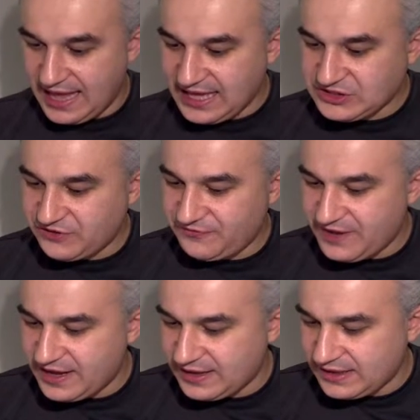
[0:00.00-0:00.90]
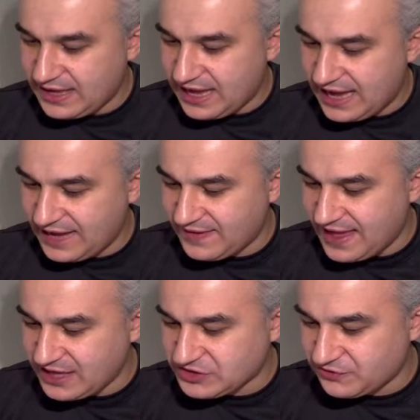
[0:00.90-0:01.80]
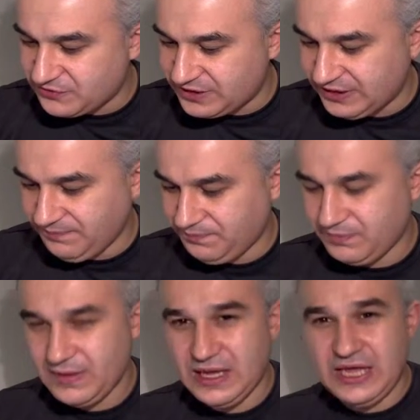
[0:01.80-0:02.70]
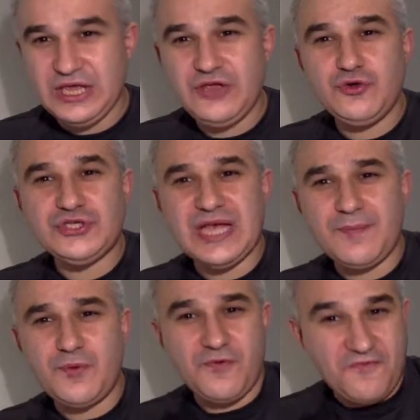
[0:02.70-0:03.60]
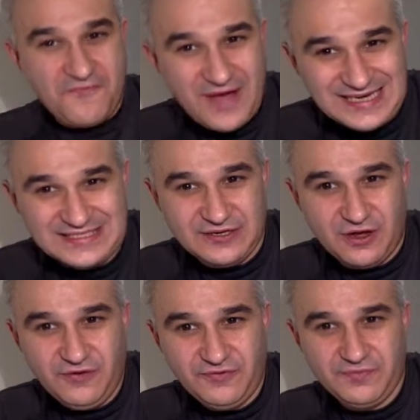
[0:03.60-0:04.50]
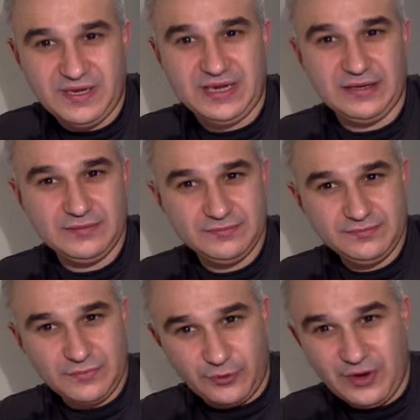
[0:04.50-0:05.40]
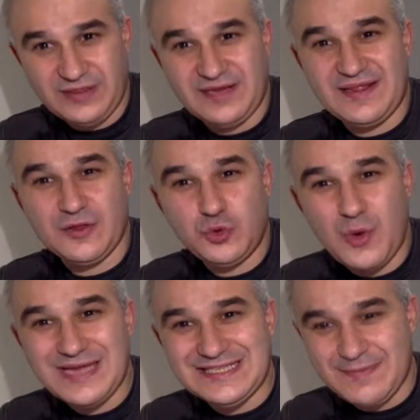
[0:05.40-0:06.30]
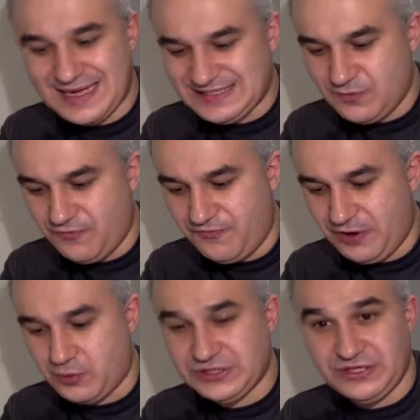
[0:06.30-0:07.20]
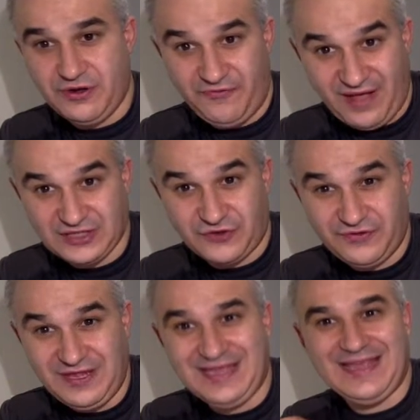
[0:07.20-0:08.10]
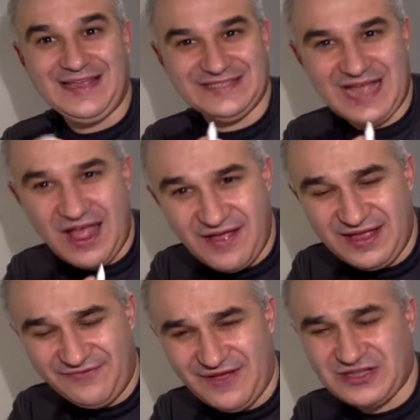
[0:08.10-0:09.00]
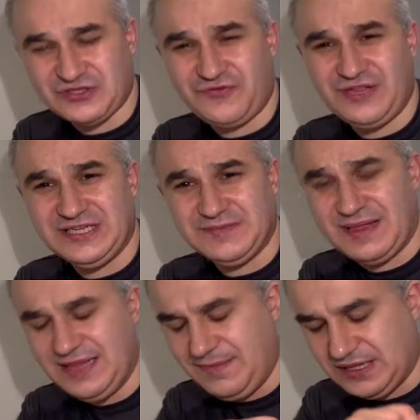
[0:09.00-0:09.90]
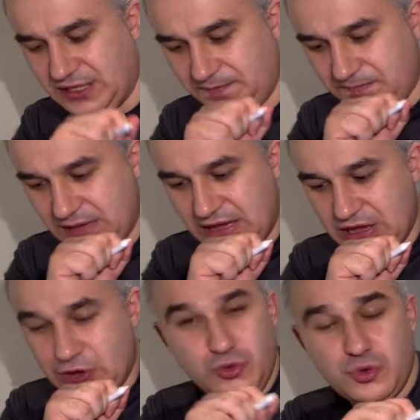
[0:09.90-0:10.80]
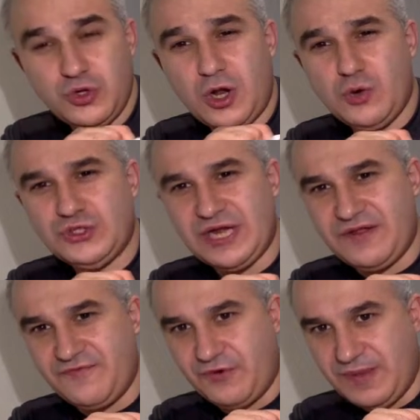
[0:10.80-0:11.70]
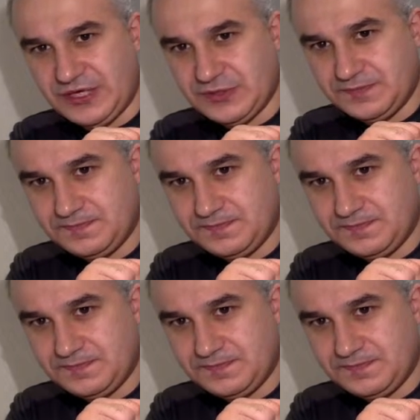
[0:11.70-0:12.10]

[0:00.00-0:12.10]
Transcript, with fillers: X of n and X of t, if you sample fast enough, meaning greater than twice the maximum frequency of X of t is, eh, if X of t is band limited, you do not lose any information.